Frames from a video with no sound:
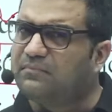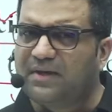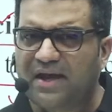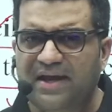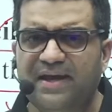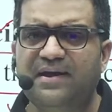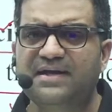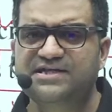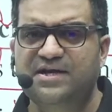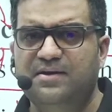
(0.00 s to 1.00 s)
A.
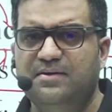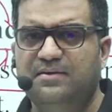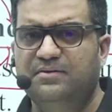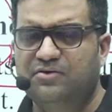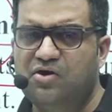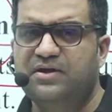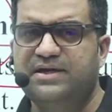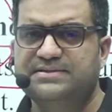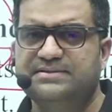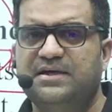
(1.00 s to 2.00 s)
Raja, Congress,
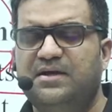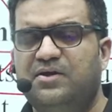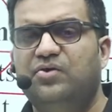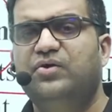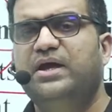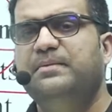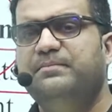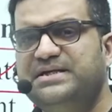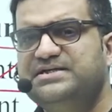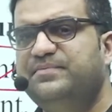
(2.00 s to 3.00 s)
okay,
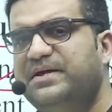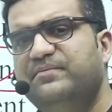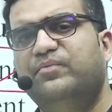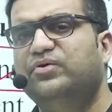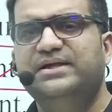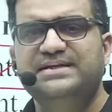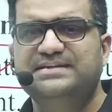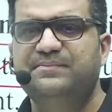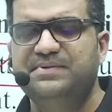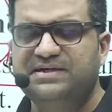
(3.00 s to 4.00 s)
BJP, both the
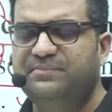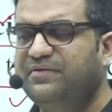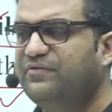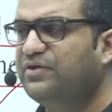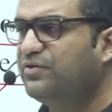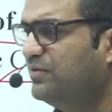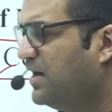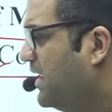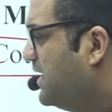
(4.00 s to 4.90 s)
examples I'm giving you. So